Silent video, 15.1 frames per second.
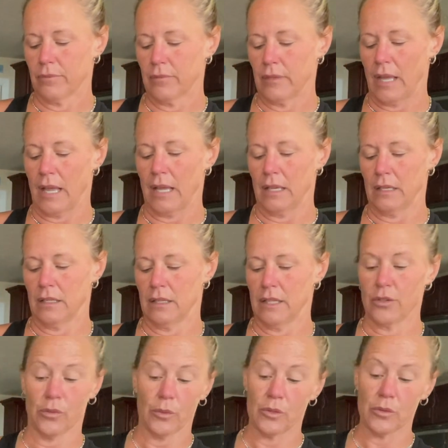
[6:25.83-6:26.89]
And
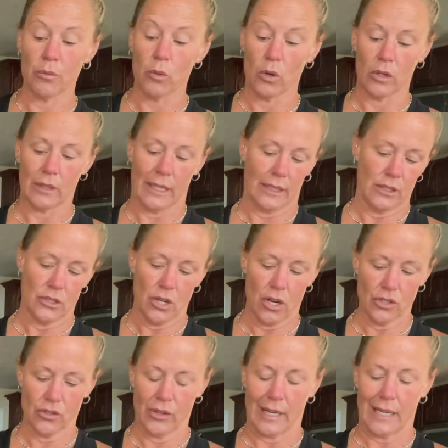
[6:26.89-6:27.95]
this one's more like the dog
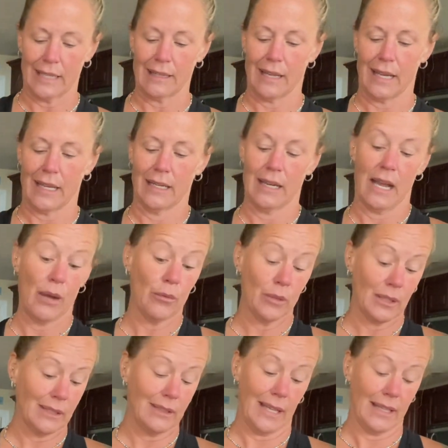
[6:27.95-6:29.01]
training line. I
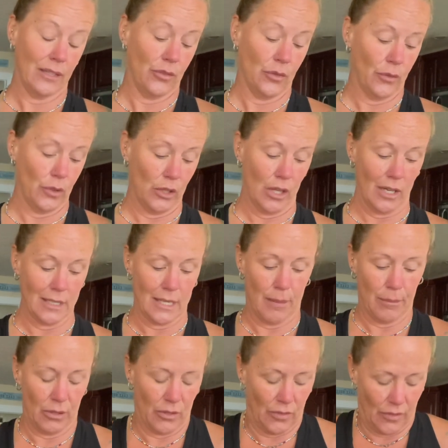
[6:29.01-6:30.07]
really like this one for a long time.
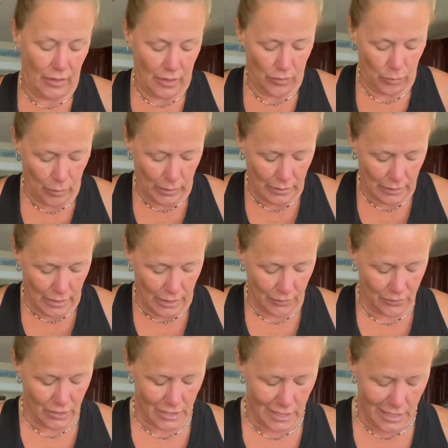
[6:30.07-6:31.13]
You can see it's well loved.